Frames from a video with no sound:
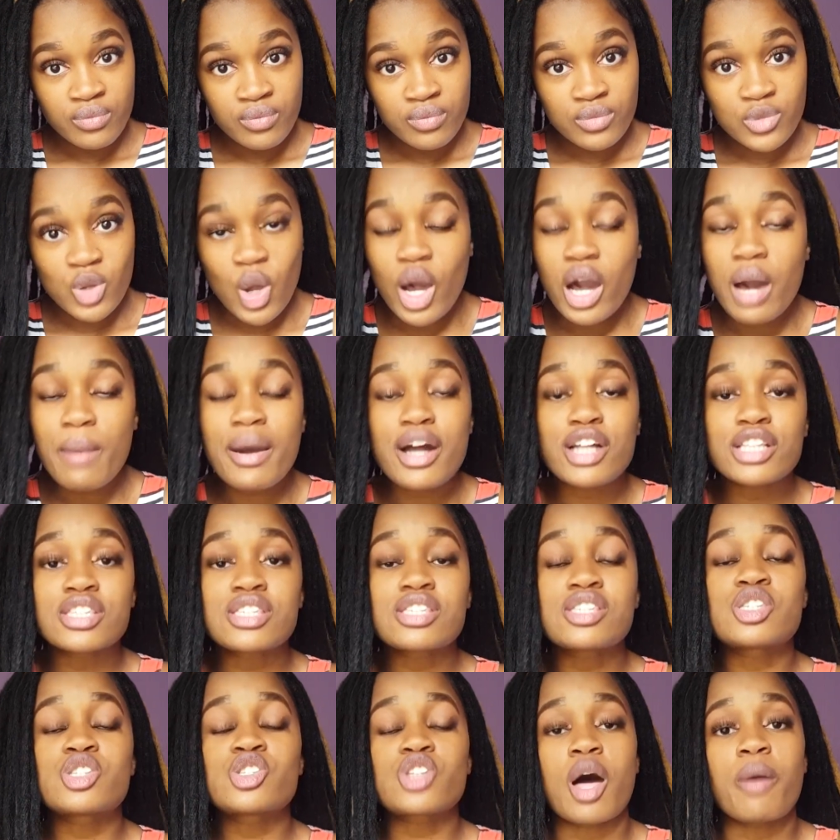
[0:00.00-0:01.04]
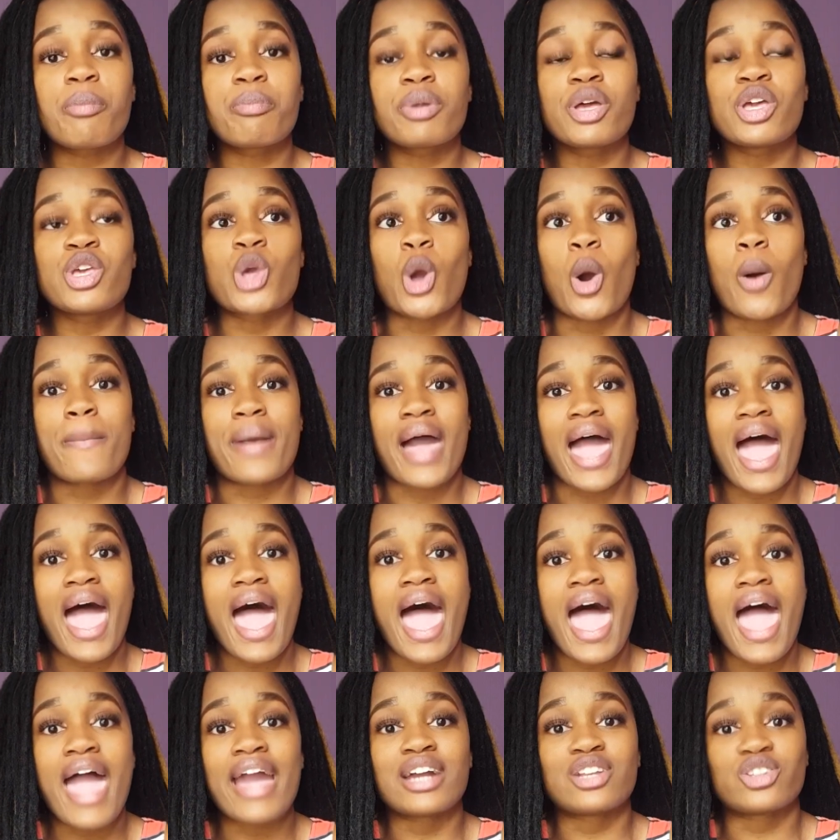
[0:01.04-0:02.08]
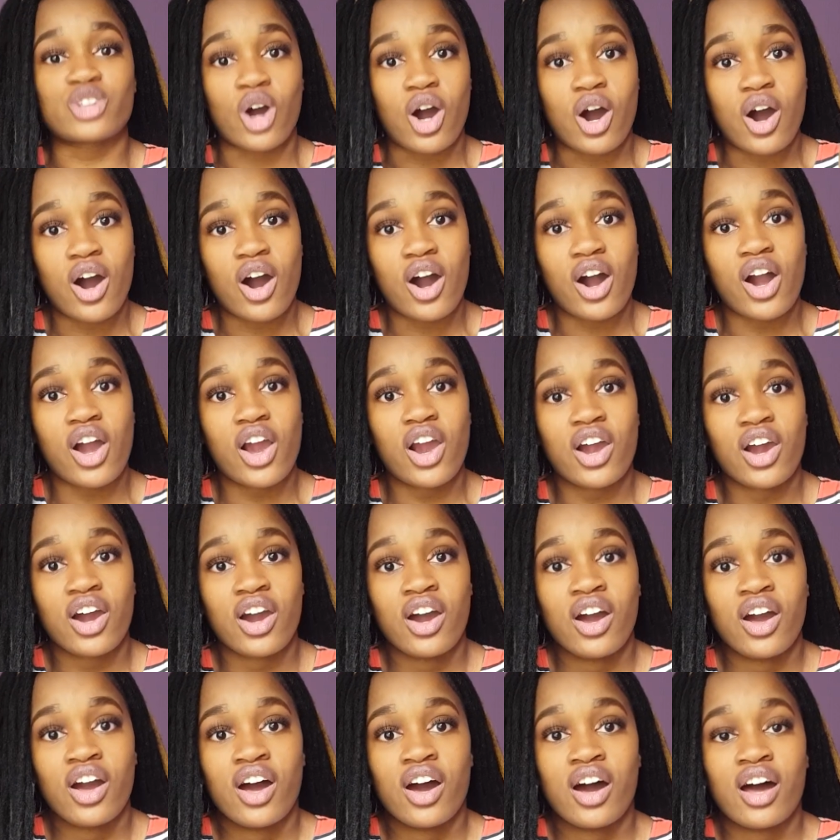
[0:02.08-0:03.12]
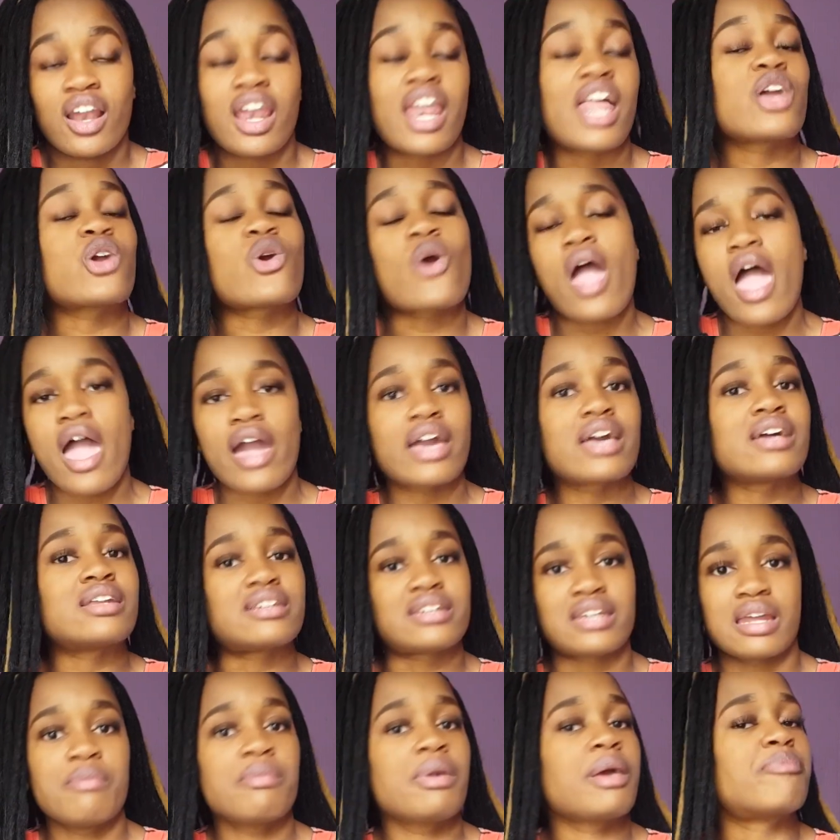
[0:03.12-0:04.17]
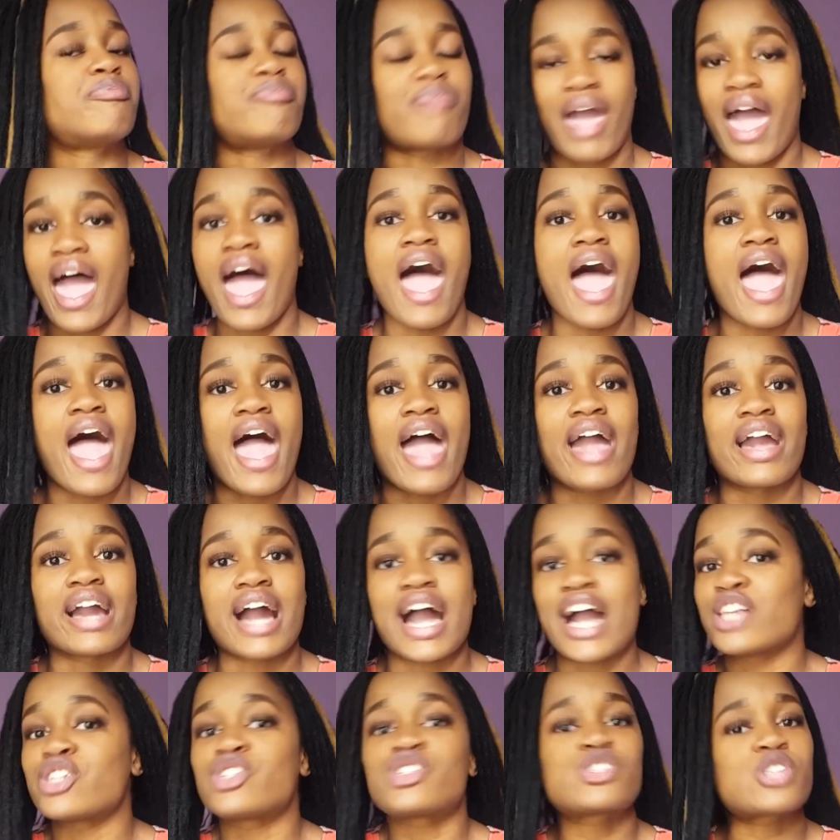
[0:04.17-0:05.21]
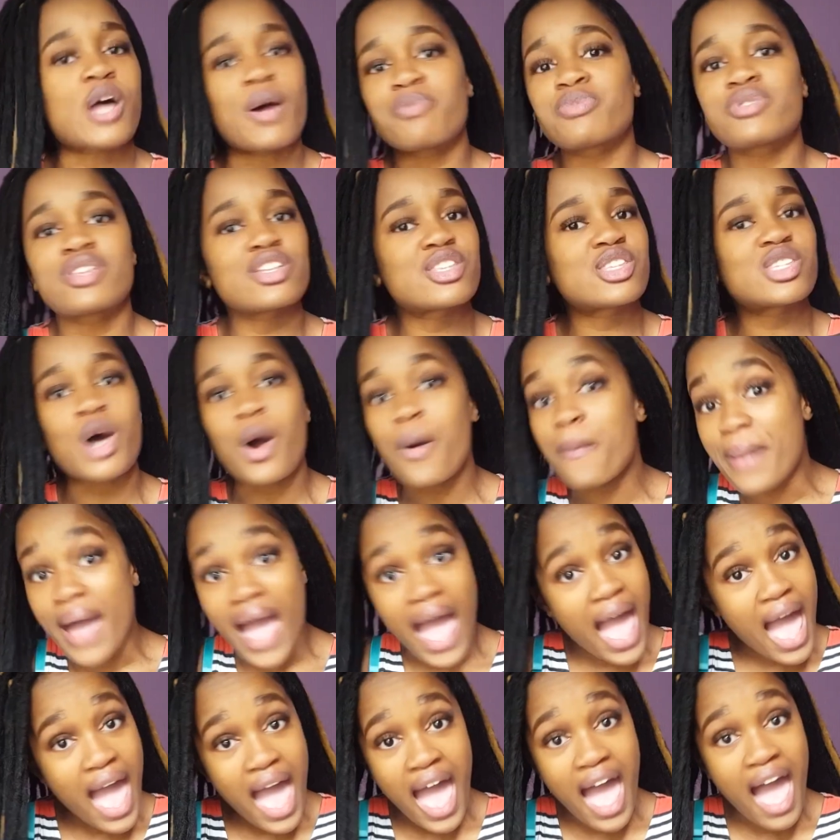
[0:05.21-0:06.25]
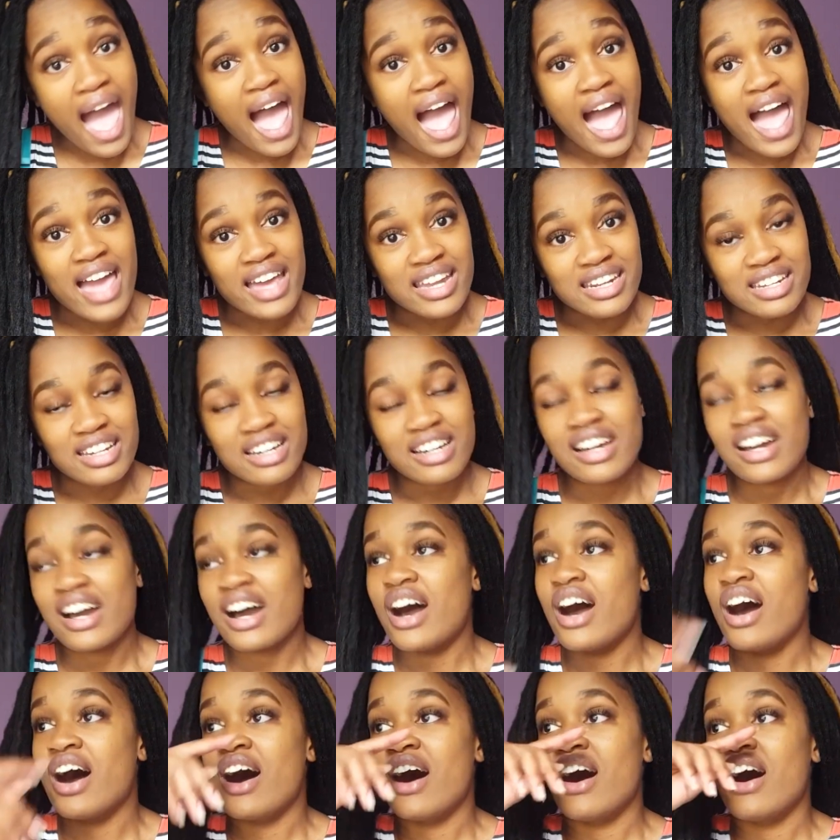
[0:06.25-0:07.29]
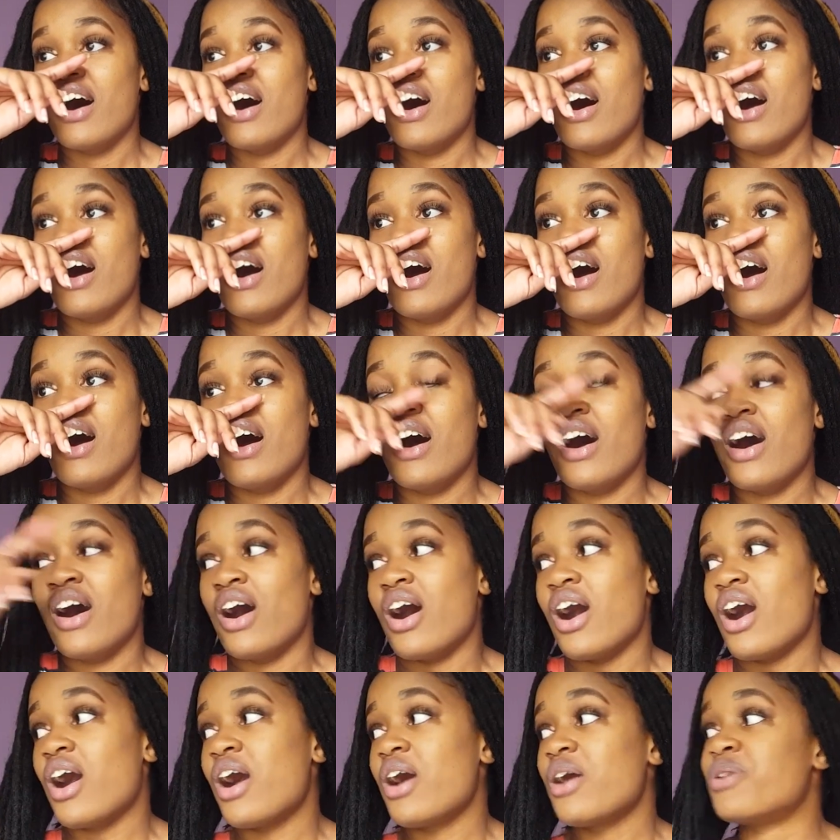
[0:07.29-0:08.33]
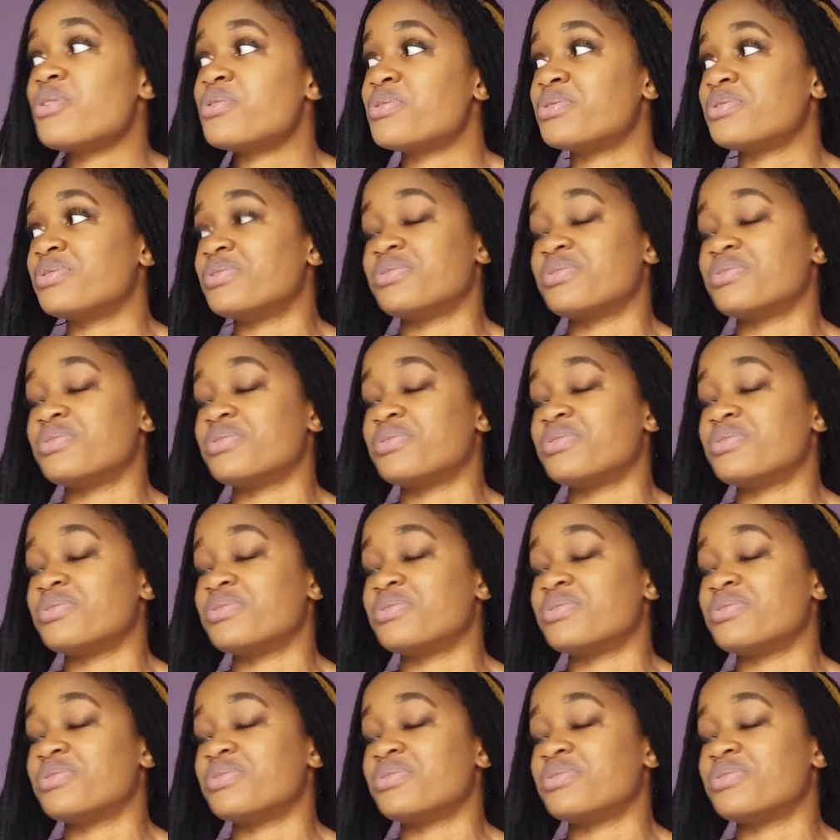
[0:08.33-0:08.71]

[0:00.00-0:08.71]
talk about stopping your bag, dog. Like your academic bag. I stopped it so bad. Oh